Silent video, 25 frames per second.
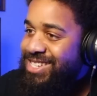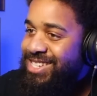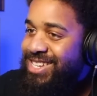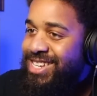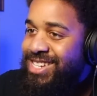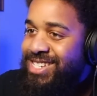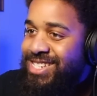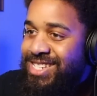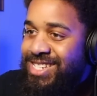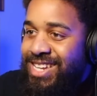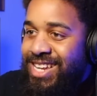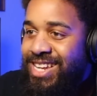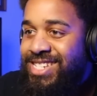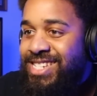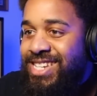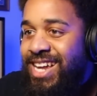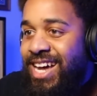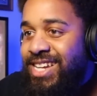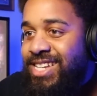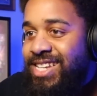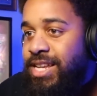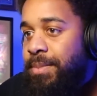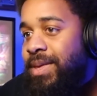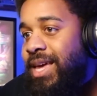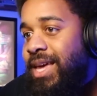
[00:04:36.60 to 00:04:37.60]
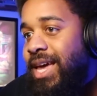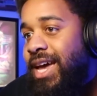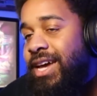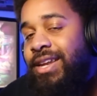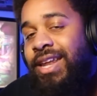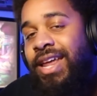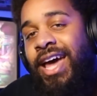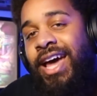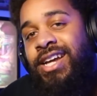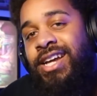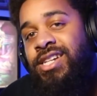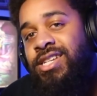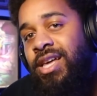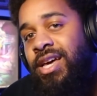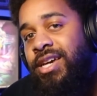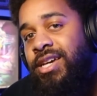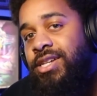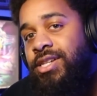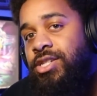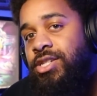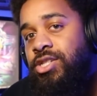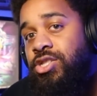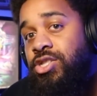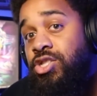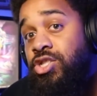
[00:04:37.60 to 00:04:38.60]
It's not something I can actually like
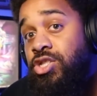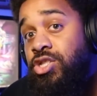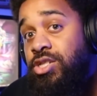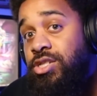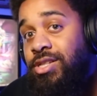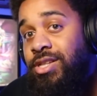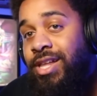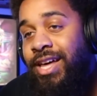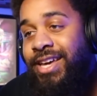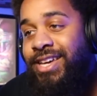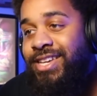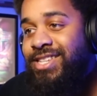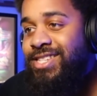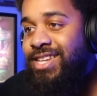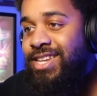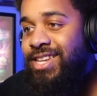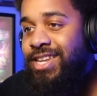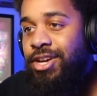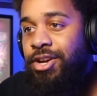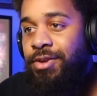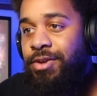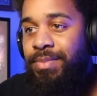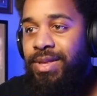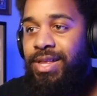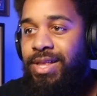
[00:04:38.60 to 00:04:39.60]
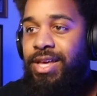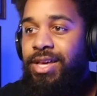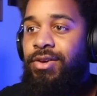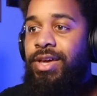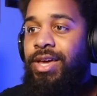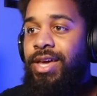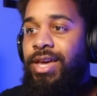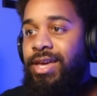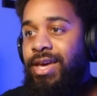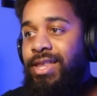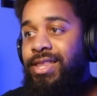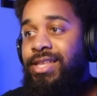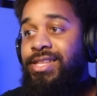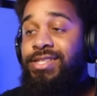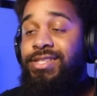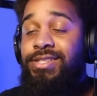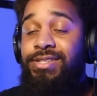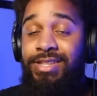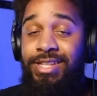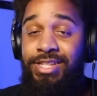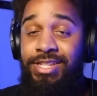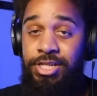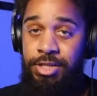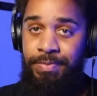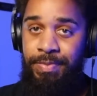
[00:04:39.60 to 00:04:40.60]
sit here and be like, okay, yeah, this
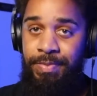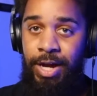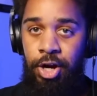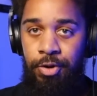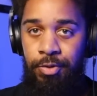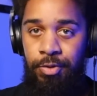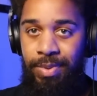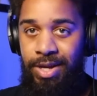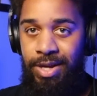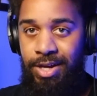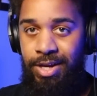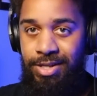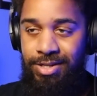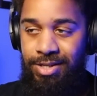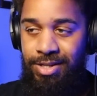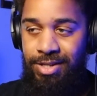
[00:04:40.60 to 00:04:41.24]
is better because of